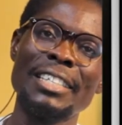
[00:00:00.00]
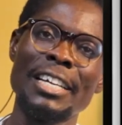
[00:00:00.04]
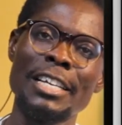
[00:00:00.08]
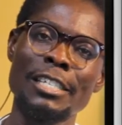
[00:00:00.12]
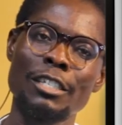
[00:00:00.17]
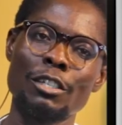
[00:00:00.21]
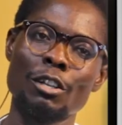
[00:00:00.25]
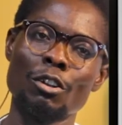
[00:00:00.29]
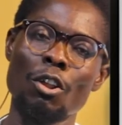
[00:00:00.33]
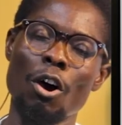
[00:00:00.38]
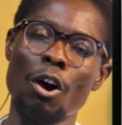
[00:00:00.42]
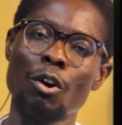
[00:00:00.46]

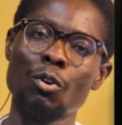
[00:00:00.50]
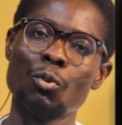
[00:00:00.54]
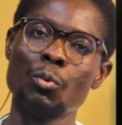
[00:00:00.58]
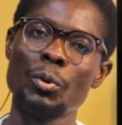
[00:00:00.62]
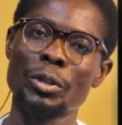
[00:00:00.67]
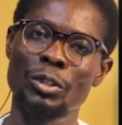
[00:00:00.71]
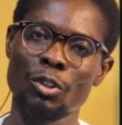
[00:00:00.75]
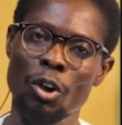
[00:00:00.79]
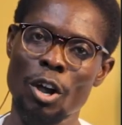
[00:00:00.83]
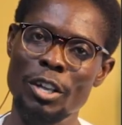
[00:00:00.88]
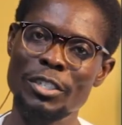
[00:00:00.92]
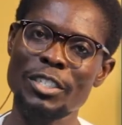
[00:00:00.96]
this long
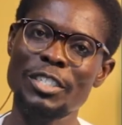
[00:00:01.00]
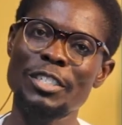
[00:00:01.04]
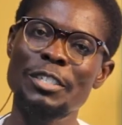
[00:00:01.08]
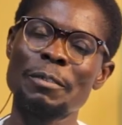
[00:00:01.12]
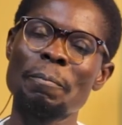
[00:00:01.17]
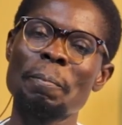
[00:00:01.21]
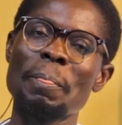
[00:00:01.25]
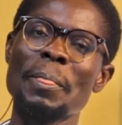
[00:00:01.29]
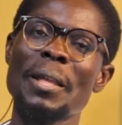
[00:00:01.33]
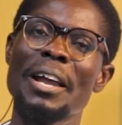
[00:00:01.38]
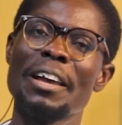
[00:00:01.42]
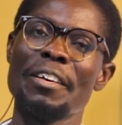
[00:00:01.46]
with
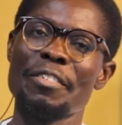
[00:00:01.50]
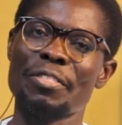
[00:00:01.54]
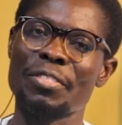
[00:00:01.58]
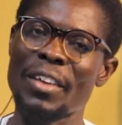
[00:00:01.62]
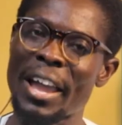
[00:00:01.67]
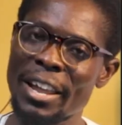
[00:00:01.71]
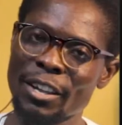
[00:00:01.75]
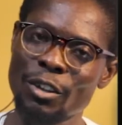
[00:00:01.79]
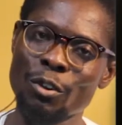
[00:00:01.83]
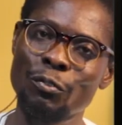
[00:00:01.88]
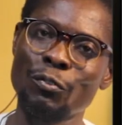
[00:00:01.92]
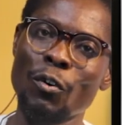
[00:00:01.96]
us.
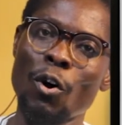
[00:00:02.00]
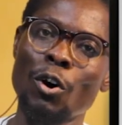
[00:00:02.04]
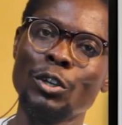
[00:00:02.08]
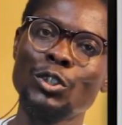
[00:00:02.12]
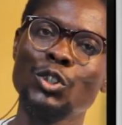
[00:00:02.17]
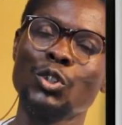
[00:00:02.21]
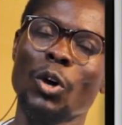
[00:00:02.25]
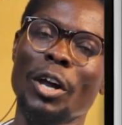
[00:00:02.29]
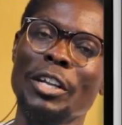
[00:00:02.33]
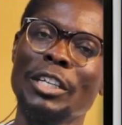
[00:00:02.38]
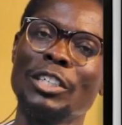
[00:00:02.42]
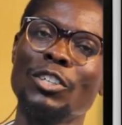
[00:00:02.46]
Thank you for
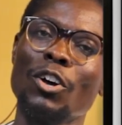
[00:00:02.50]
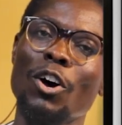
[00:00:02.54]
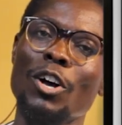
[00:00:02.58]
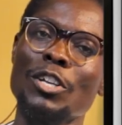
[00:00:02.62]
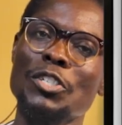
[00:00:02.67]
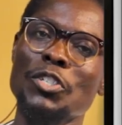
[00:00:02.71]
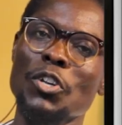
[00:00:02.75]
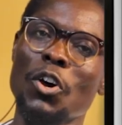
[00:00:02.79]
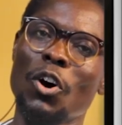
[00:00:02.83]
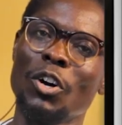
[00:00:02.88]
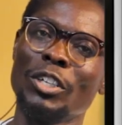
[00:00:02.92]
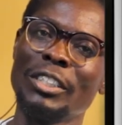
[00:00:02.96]
joining
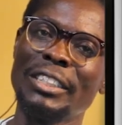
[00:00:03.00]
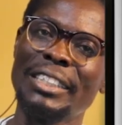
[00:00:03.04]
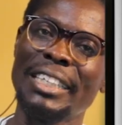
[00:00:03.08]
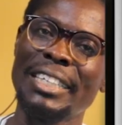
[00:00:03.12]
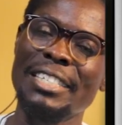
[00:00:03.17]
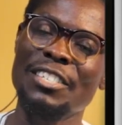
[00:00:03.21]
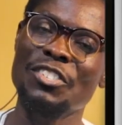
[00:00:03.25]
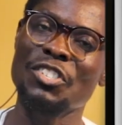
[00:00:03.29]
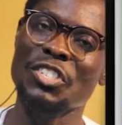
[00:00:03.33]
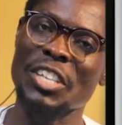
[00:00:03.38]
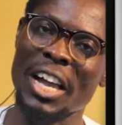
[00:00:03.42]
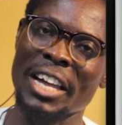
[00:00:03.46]
us on
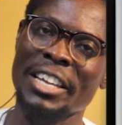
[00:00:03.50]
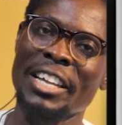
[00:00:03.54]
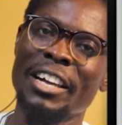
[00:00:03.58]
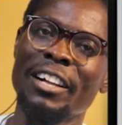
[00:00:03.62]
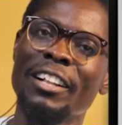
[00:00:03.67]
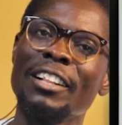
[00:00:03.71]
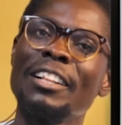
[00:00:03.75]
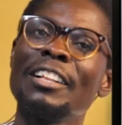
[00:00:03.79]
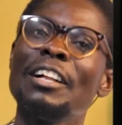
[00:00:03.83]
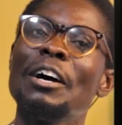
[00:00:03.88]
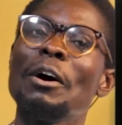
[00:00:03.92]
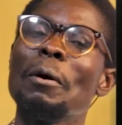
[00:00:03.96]
this
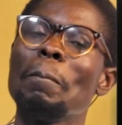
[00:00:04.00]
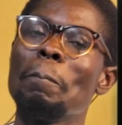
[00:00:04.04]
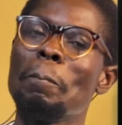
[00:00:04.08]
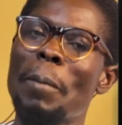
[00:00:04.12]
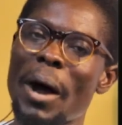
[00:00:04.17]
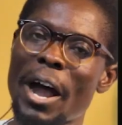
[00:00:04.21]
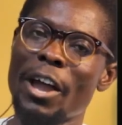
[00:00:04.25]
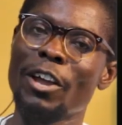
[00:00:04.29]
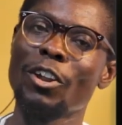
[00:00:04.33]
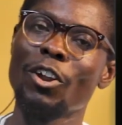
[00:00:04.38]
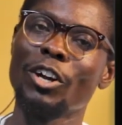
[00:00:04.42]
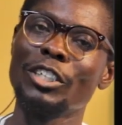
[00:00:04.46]
channel,
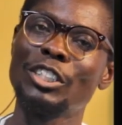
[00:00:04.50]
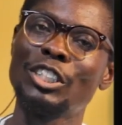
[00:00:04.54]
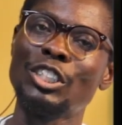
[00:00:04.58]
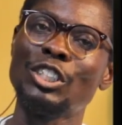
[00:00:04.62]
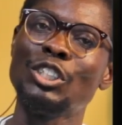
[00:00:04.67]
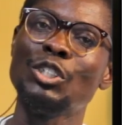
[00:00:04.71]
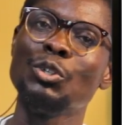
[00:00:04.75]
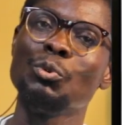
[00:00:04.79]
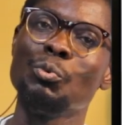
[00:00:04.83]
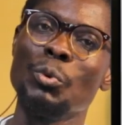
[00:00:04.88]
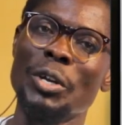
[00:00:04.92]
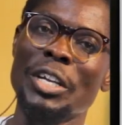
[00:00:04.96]

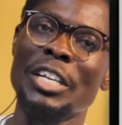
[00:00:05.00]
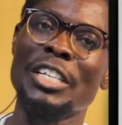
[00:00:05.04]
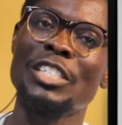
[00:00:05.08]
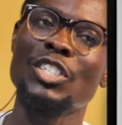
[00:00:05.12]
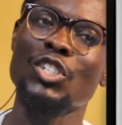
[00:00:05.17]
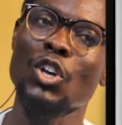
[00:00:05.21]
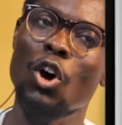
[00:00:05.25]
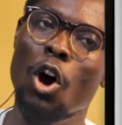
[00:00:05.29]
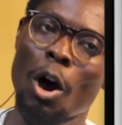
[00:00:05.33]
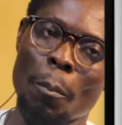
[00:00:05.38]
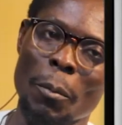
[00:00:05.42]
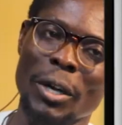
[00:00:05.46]
Biology
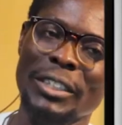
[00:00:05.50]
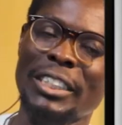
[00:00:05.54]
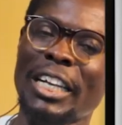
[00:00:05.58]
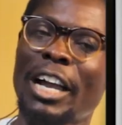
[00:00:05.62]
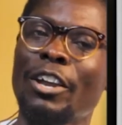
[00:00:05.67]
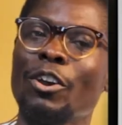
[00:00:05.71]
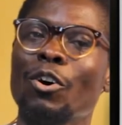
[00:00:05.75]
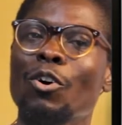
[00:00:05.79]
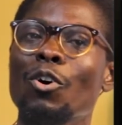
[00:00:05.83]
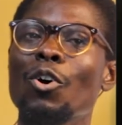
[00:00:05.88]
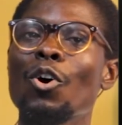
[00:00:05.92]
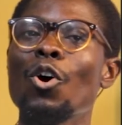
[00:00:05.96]
with
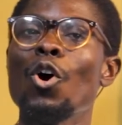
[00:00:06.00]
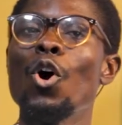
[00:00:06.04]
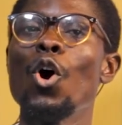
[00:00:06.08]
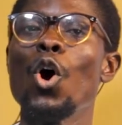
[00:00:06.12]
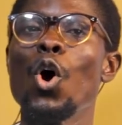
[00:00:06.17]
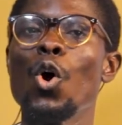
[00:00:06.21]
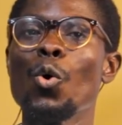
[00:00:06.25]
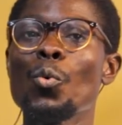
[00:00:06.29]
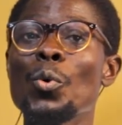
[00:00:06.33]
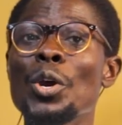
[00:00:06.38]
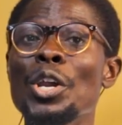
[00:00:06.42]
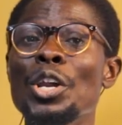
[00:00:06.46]
Omotayo.
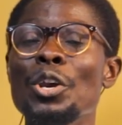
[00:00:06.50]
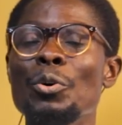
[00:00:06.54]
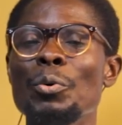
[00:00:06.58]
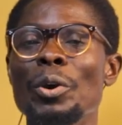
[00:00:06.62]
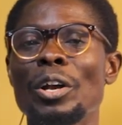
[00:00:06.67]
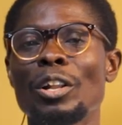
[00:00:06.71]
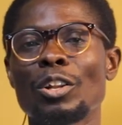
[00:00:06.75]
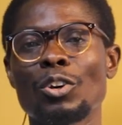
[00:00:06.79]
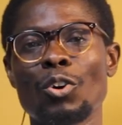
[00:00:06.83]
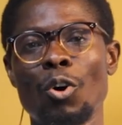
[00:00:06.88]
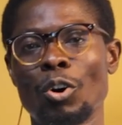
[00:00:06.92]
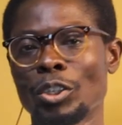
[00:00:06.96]
We
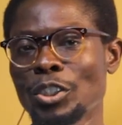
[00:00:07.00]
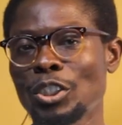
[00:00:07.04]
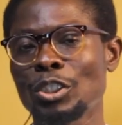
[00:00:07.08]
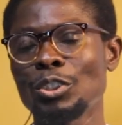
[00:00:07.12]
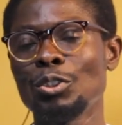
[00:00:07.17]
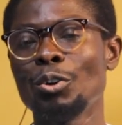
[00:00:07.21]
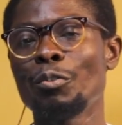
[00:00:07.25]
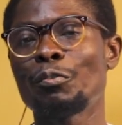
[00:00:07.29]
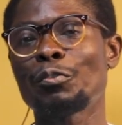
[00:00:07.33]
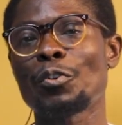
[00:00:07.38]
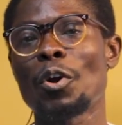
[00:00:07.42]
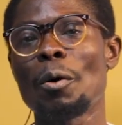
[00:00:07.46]
will
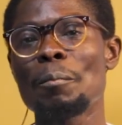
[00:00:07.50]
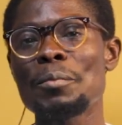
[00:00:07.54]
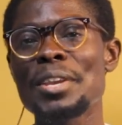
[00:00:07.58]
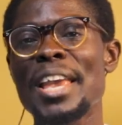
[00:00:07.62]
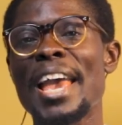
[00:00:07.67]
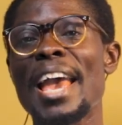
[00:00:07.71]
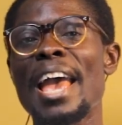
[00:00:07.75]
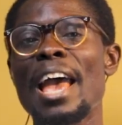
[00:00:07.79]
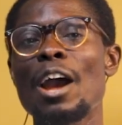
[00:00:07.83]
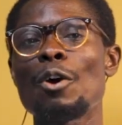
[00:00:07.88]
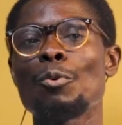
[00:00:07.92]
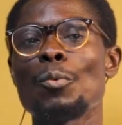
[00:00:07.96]
continue from
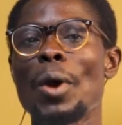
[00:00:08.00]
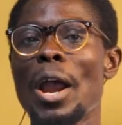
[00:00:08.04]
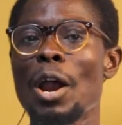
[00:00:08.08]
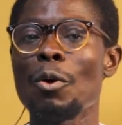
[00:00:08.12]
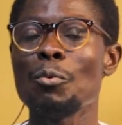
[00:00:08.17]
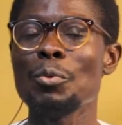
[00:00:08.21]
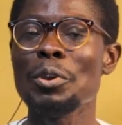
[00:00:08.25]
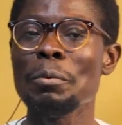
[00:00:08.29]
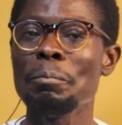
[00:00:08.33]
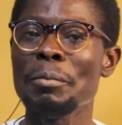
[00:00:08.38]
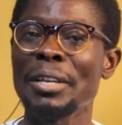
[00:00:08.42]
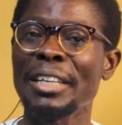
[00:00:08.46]
here
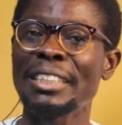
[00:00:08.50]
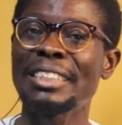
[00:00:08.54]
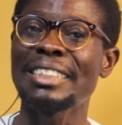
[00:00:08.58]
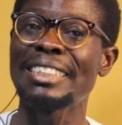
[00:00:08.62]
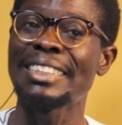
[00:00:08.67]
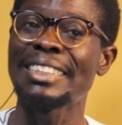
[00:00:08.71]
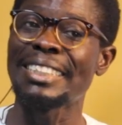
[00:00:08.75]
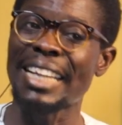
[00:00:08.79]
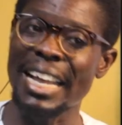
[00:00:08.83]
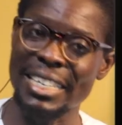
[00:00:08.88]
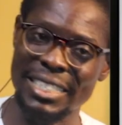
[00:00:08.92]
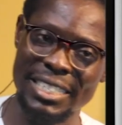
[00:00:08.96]
when we meet
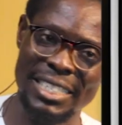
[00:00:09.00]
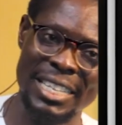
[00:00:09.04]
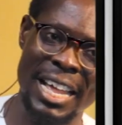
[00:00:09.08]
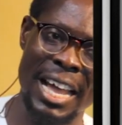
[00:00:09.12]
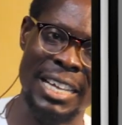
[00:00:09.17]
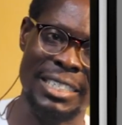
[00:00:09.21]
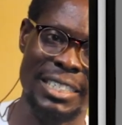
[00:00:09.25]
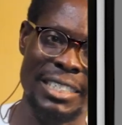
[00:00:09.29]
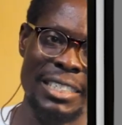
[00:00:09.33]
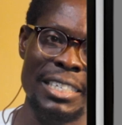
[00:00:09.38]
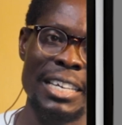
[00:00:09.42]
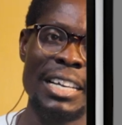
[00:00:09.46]
next
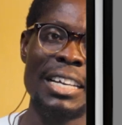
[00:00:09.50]
class,